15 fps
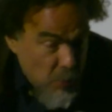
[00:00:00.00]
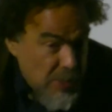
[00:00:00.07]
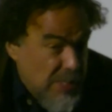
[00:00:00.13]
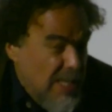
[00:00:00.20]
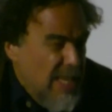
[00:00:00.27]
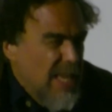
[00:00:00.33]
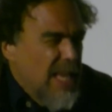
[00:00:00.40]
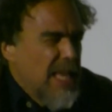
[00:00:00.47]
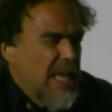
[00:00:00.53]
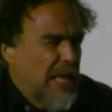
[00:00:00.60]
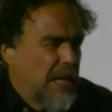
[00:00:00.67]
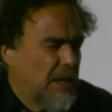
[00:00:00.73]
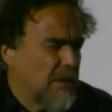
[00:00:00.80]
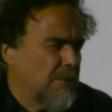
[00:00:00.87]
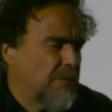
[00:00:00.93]
It was
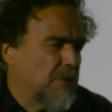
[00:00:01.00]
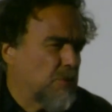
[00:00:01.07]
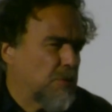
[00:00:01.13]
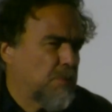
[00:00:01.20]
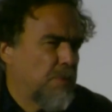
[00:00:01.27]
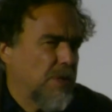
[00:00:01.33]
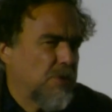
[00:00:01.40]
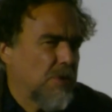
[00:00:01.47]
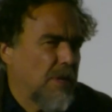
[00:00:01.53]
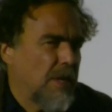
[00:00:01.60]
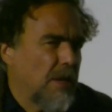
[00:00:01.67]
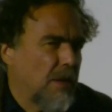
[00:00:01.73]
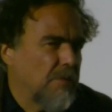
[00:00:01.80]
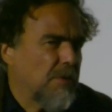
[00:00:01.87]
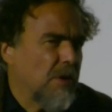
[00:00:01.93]
a lot of introspection
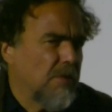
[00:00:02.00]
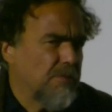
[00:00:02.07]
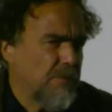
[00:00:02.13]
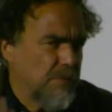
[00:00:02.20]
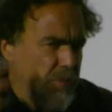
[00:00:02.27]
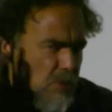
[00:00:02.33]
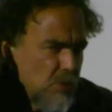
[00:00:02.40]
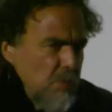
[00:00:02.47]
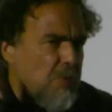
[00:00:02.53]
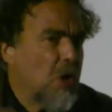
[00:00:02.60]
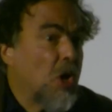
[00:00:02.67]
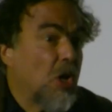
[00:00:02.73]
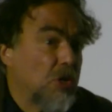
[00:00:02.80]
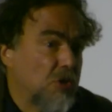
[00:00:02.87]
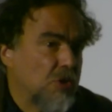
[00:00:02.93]
and a lot come from the
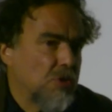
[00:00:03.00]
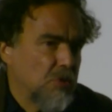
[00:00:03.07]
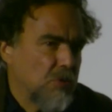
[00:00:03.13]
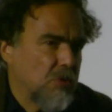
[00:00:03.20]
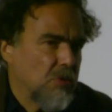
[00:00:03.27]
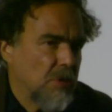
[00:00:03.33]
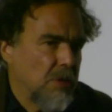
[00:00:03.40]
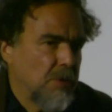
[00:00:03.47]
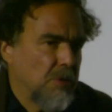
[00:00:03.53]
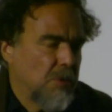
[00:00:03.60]
subconscious.